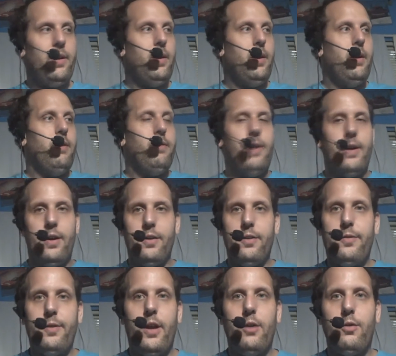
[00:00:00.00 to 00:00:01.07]
find all the
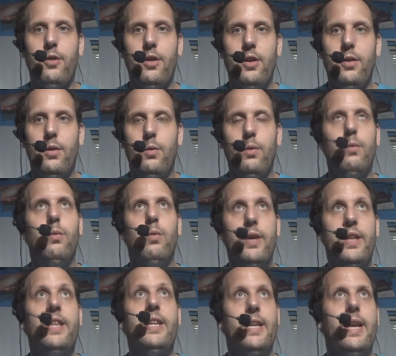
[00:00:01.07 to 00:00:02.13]
flaws with the
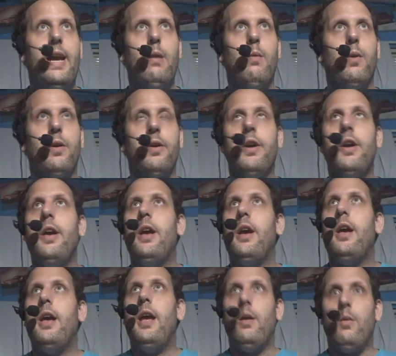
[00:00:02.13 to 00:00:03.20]
network,
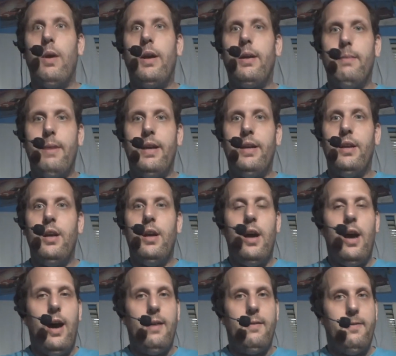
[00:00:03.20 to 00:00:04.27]
and recommend hot
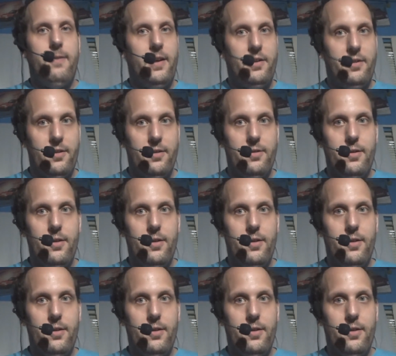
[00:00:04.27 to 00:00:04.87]
fixes.